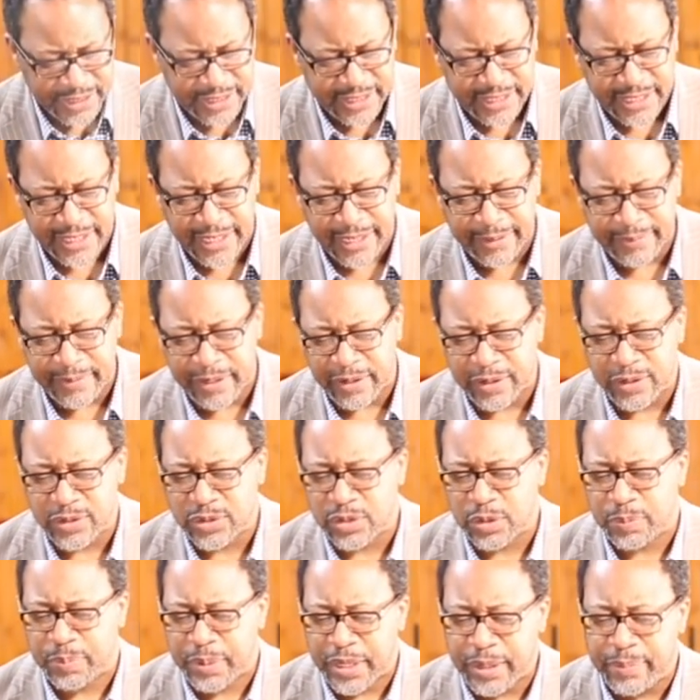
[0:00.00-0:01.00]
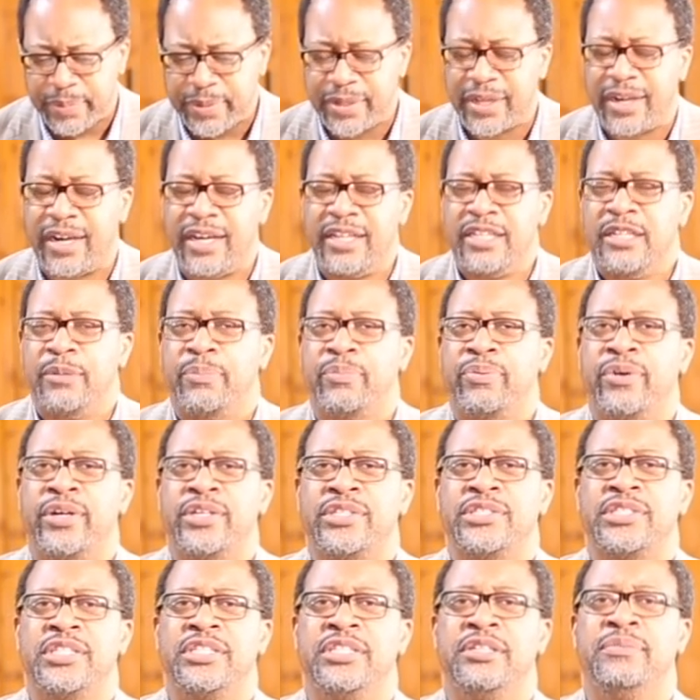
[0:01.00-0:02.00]
this time, there are also people that are under
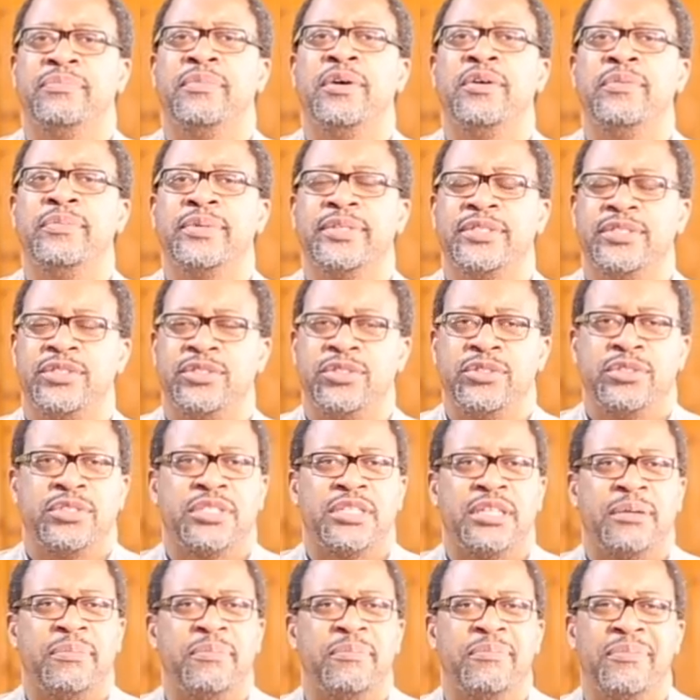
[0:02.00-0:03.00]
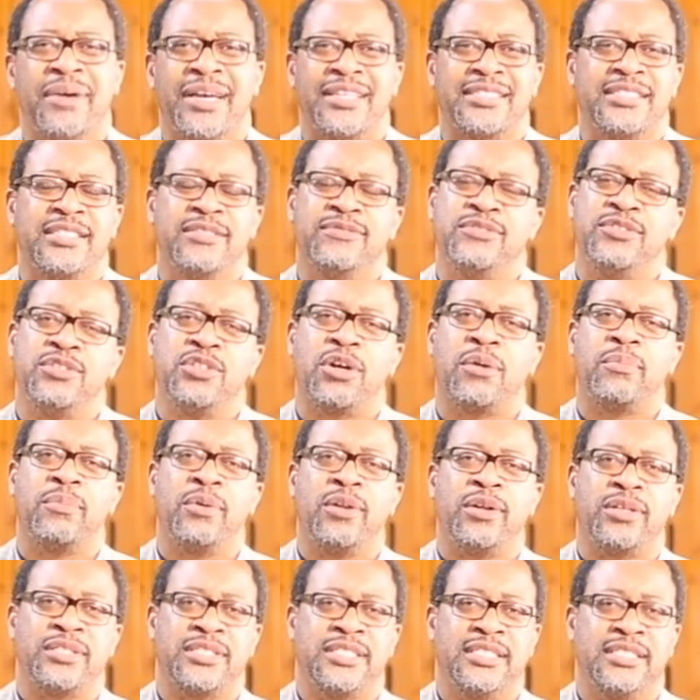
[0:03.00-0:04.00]
pressure at the moment due to the massive job
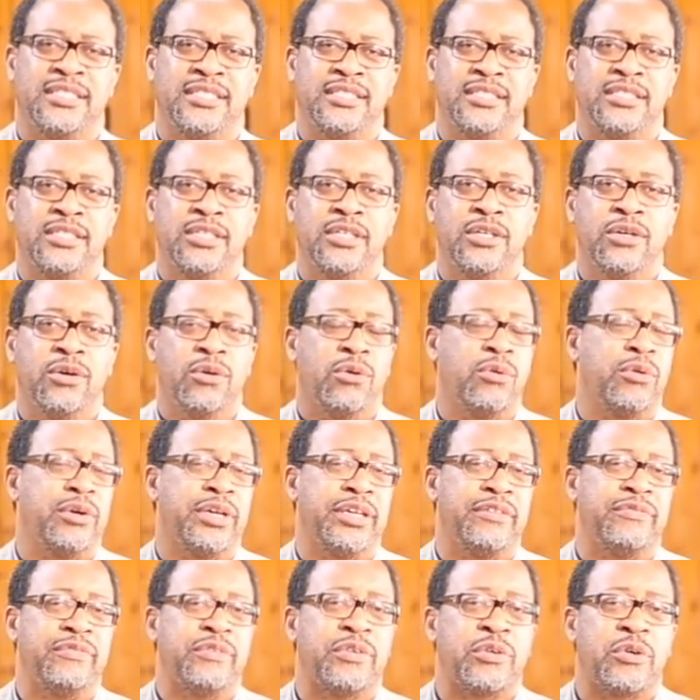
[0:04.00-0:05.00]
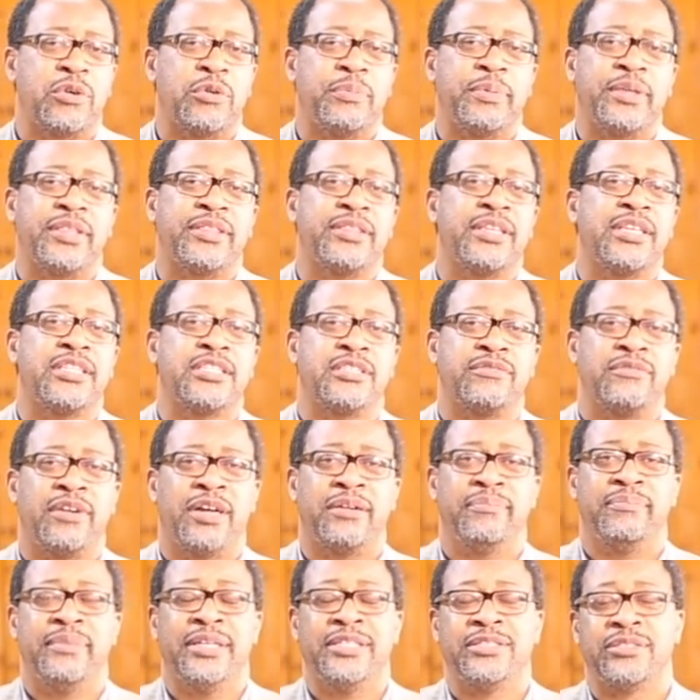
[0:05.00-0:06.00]
losses, or even could be things
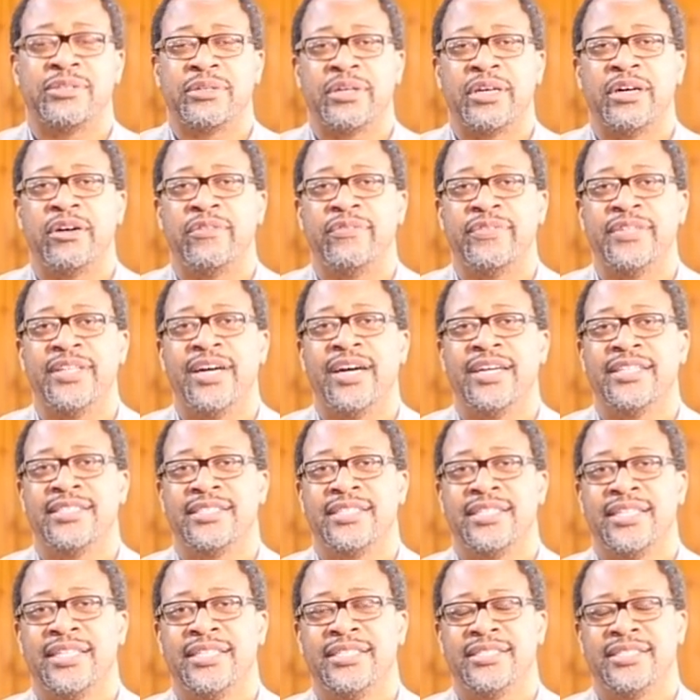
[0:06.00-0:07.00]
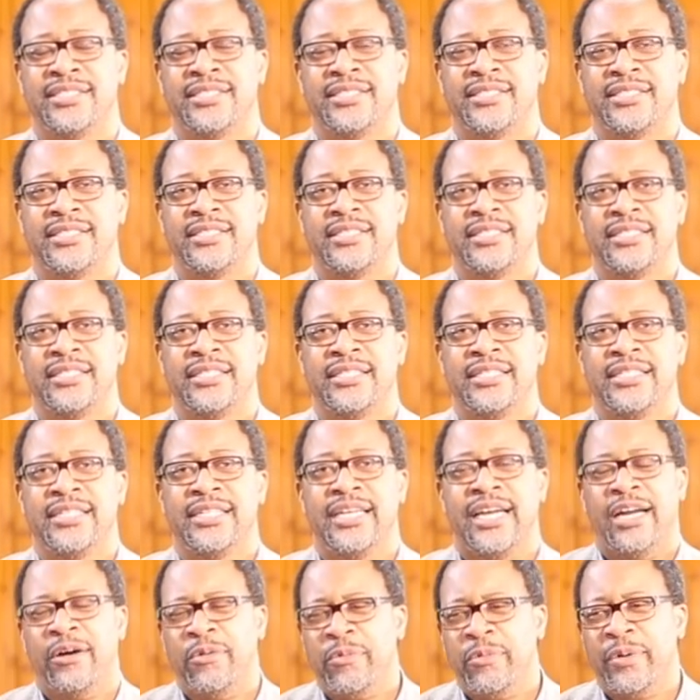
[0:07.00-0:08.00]
around mental health and isolation.
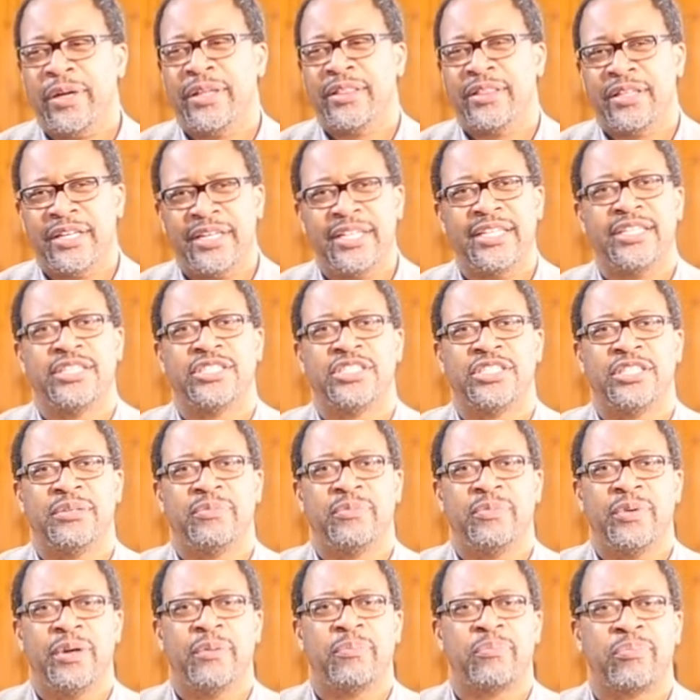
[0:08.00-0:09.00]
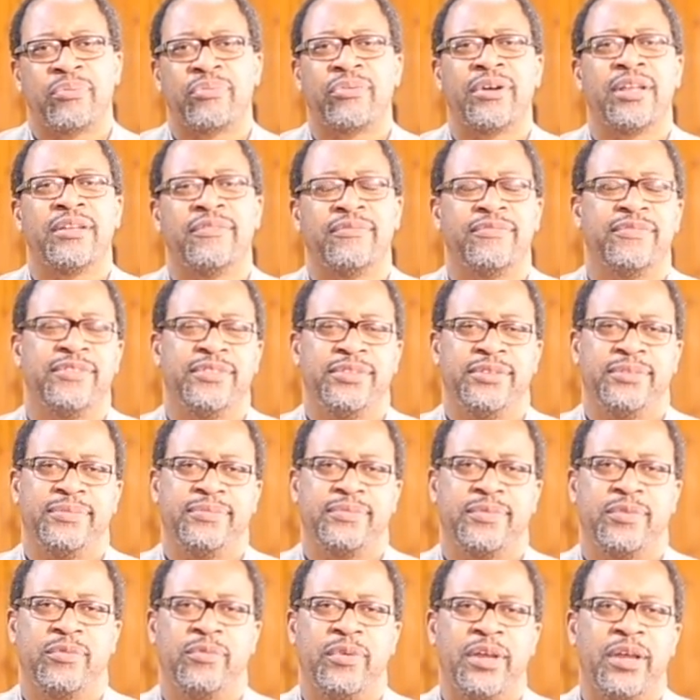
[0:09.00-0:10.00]
And with the leadership, we are praying for you.
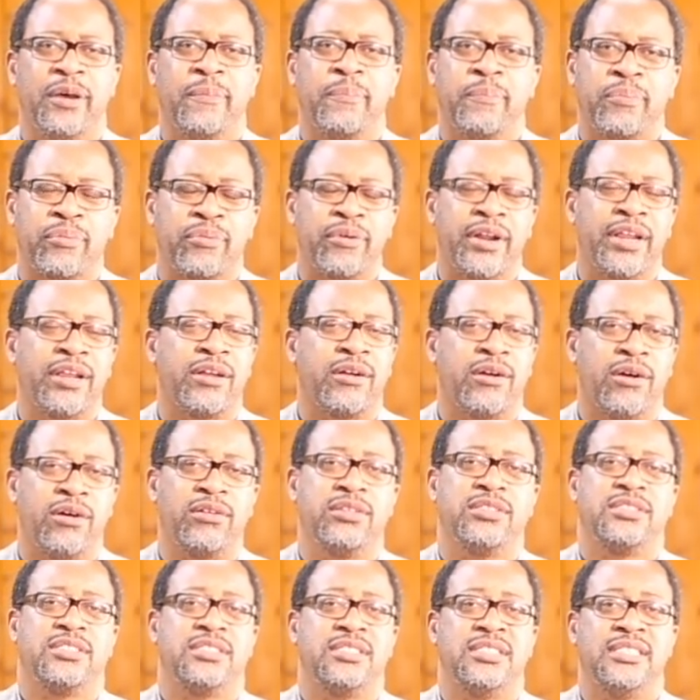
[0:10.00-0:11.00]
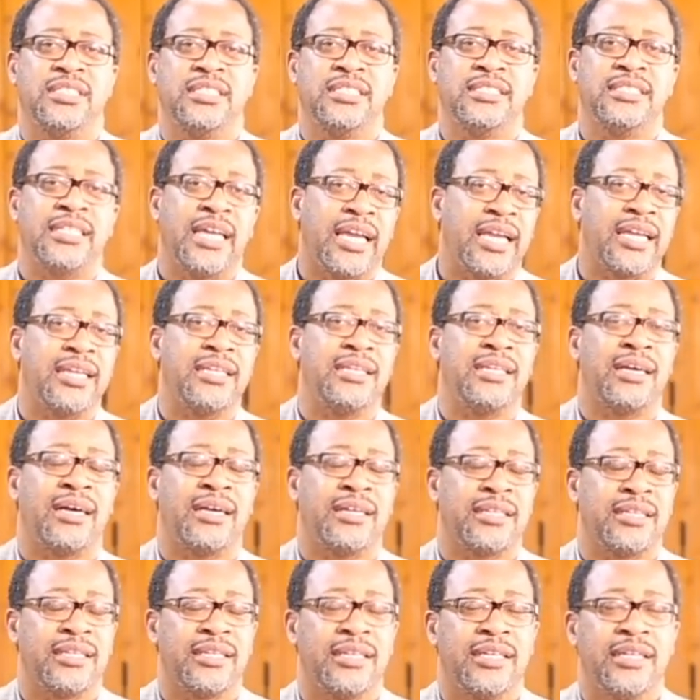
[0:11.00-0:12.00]
We are praying constantly day and
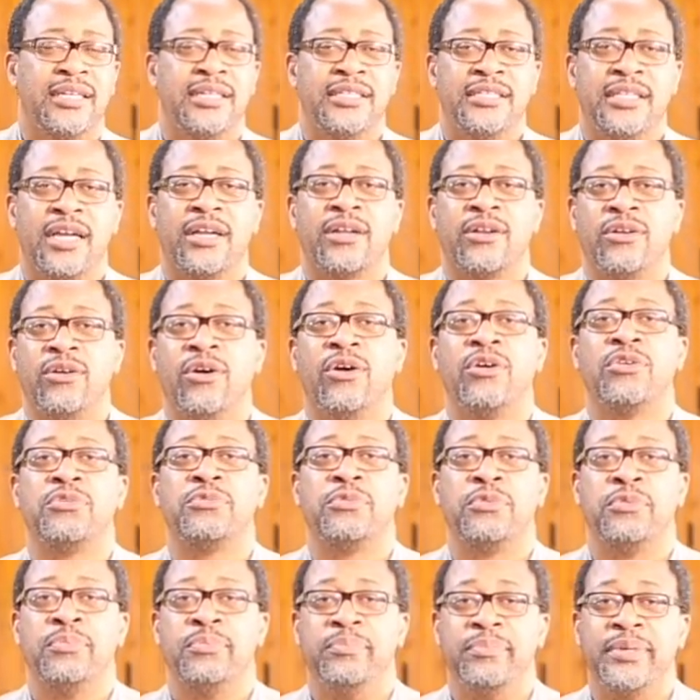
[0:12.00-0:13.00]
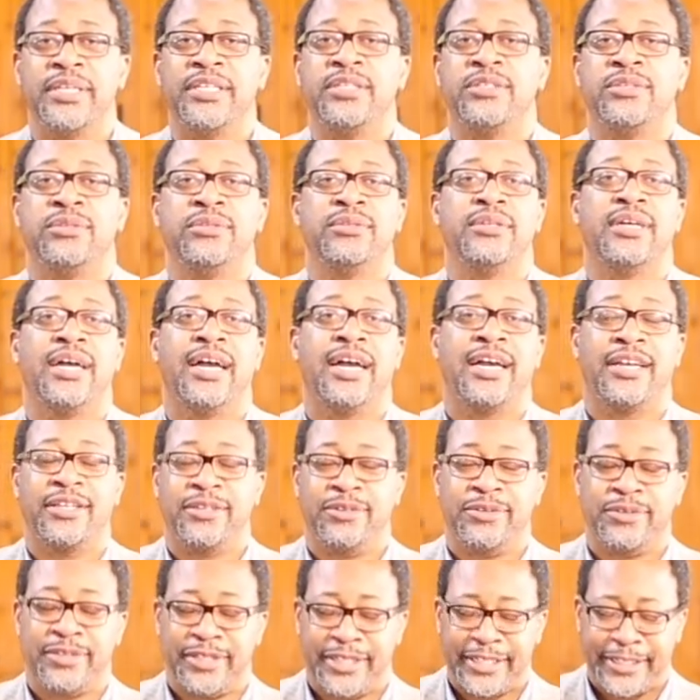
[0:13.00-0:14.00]
night that God will meet you at
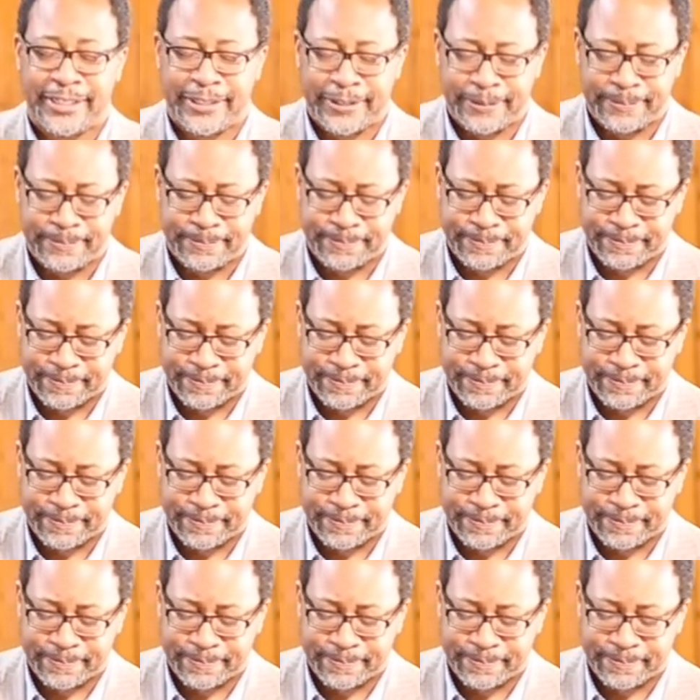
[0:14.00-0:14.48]
your need.